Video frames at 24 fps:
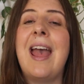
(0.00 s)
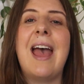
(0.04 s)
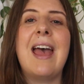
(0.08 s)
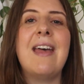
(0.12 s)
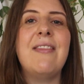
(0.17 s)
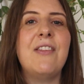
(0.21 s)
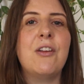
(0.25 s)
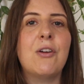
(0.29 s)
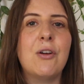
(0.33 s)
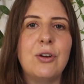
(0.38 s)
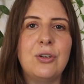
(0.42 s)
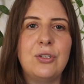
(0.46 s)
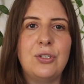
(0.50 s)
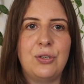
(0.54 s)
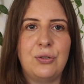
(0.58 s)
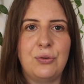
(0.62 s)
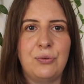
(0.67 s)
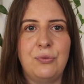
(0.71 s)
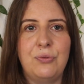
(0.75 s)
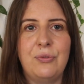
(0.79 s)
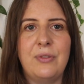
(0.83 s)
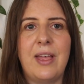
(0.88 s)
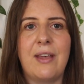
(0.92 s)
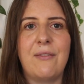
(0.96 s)
and there are
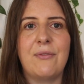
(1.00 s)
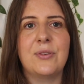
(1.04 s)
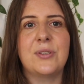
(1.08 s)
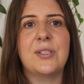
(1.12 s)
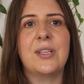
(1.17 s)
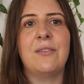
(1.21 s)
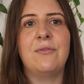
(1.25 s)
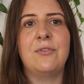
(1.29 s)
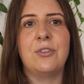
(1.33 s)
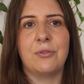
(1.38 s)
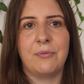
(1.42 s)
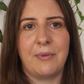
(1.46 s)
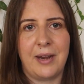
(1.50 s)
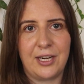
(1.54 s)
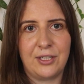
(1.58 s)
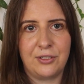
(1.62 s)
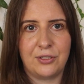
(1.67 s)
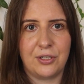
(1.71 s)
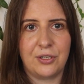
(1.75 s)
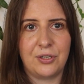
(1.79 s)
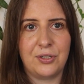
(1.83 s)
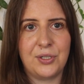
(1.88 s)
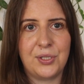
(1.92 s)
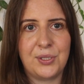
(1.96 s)
two levels of
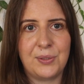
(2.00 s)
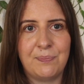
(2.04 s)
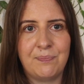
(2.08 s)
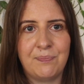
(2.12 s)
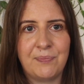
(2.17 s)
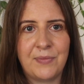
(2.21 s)
directors.